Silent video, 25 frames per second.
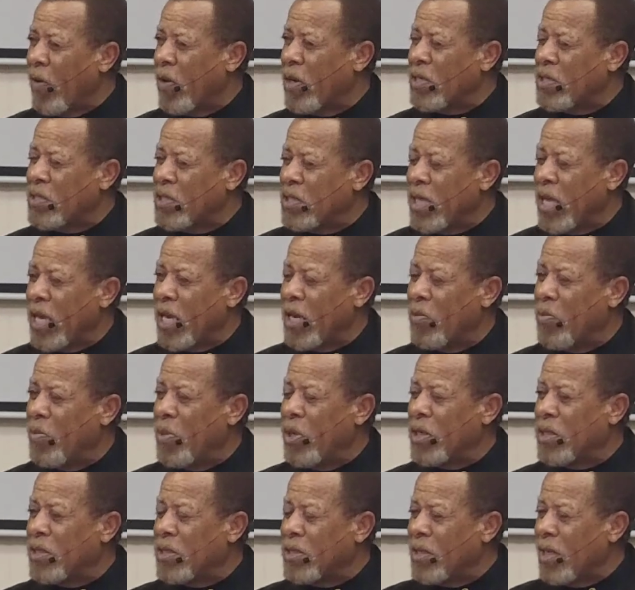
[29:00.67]
I said it,
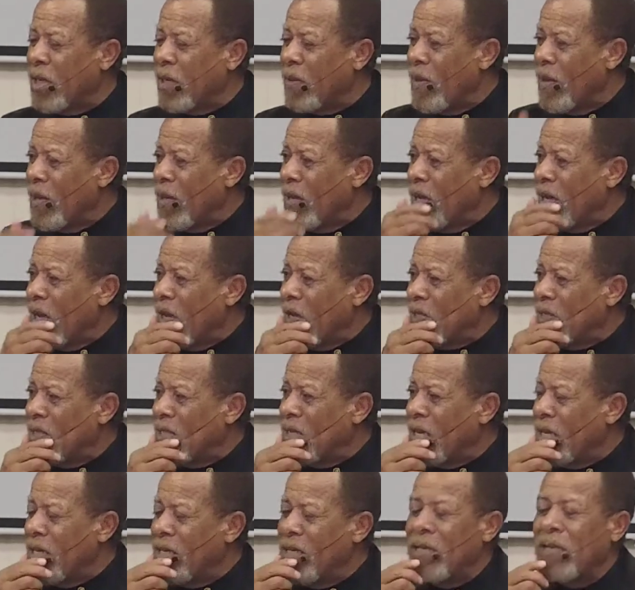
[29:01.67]
but I
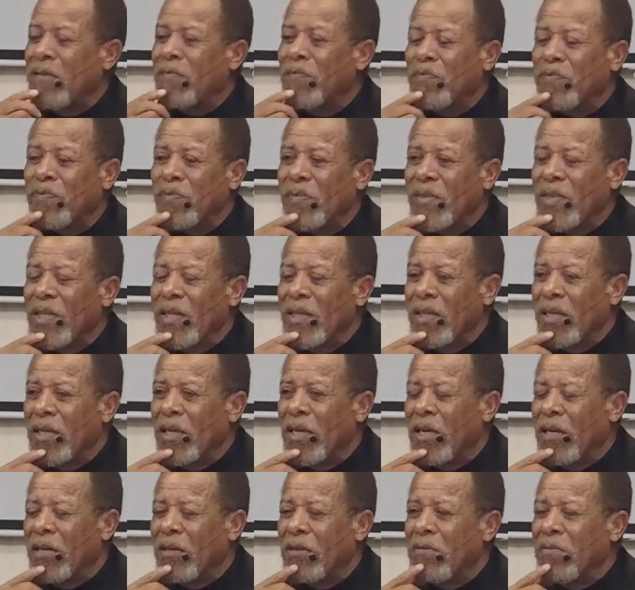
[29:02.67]
said,
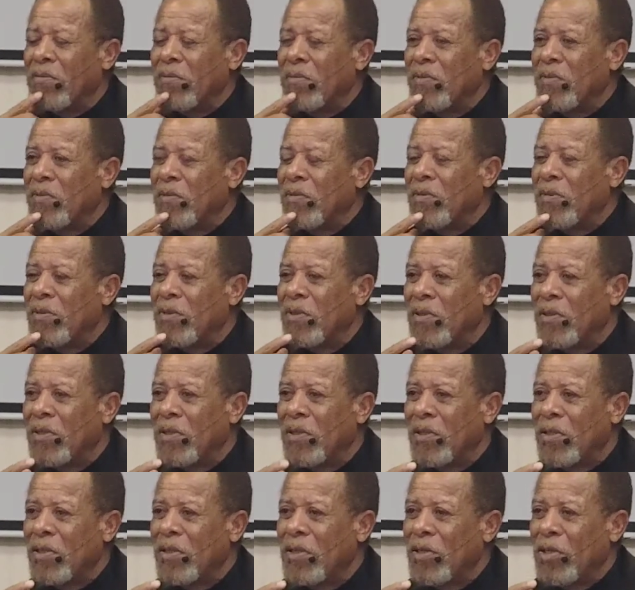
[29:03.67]

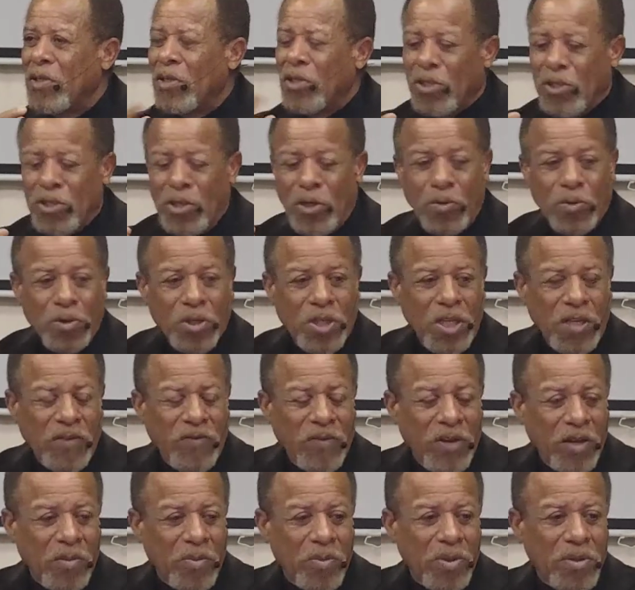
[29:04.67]
don't give
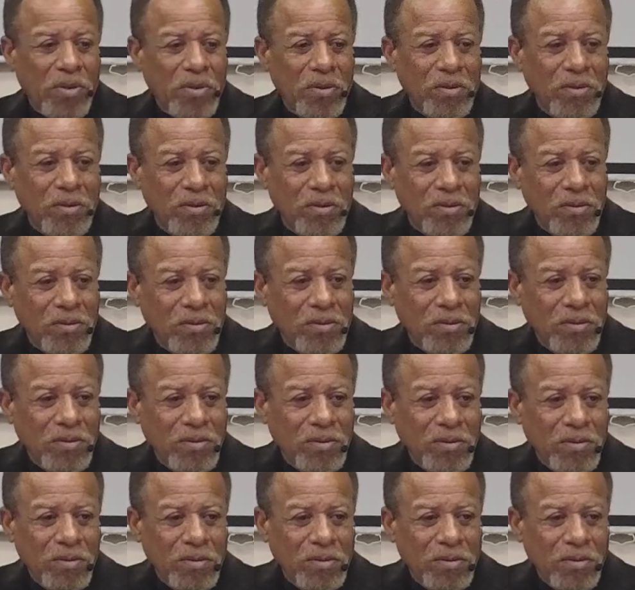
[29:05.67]
up.
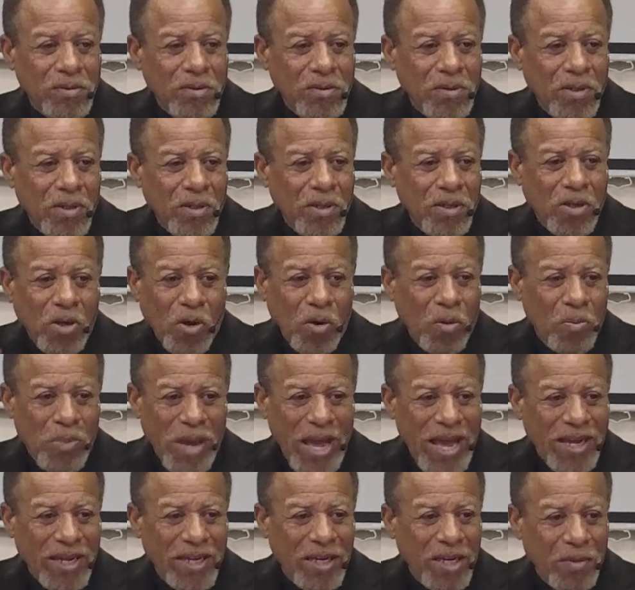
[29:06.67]
Don't
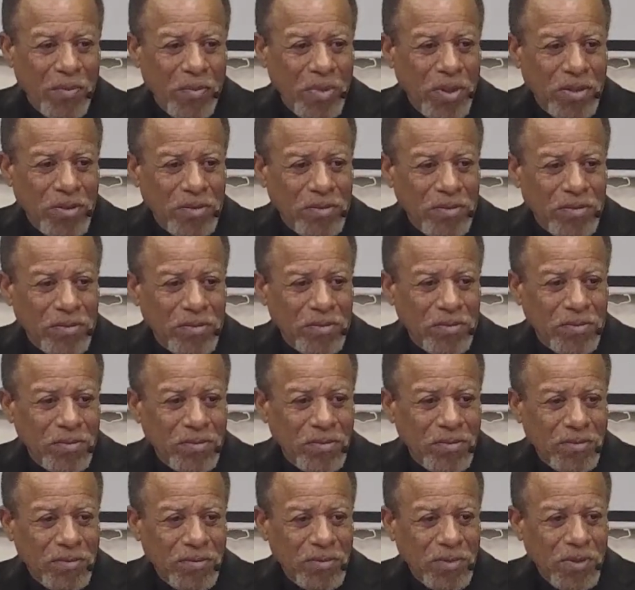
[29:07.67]
back up.
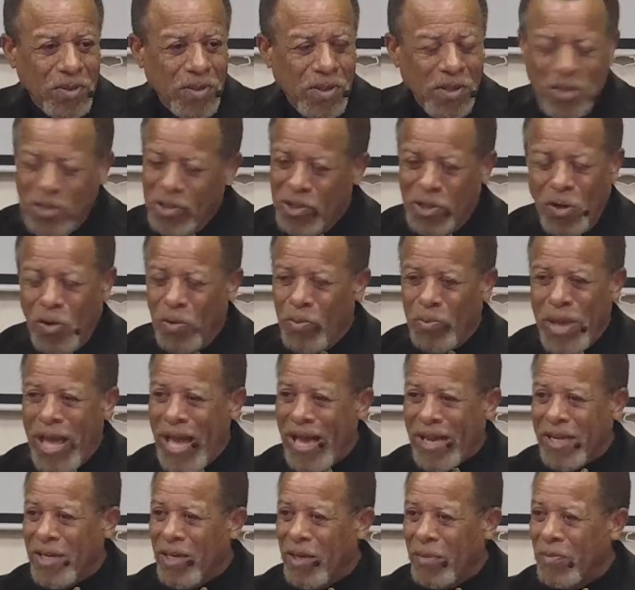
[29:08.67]
Don't
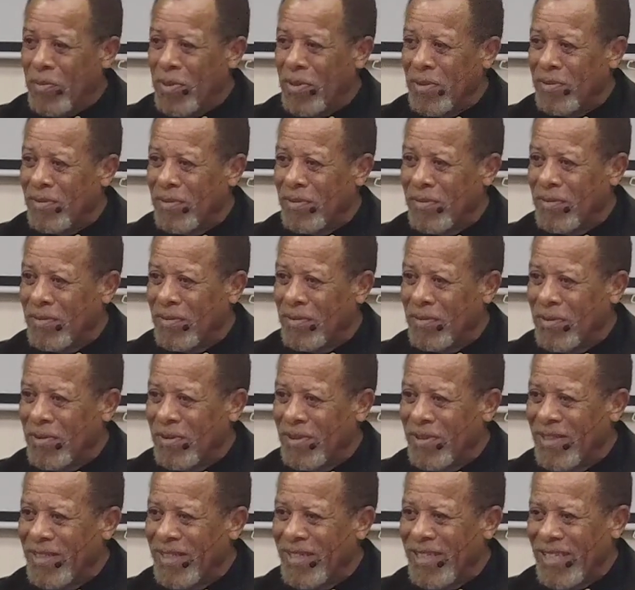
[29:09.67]
pack up.
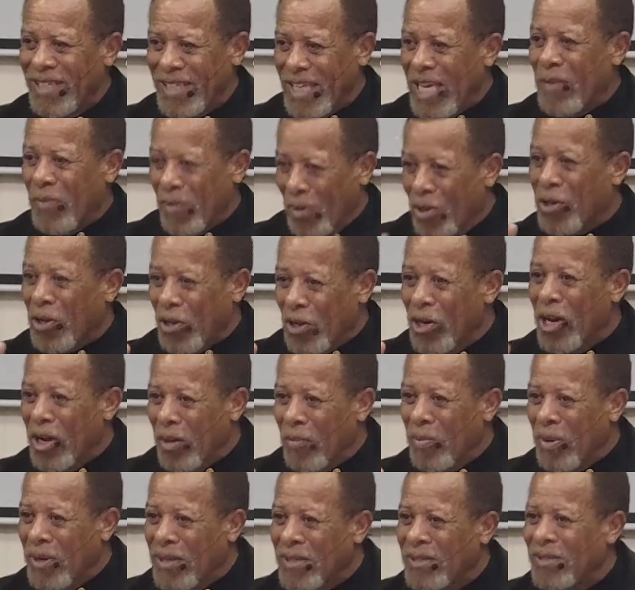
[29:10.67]
Keep looking up.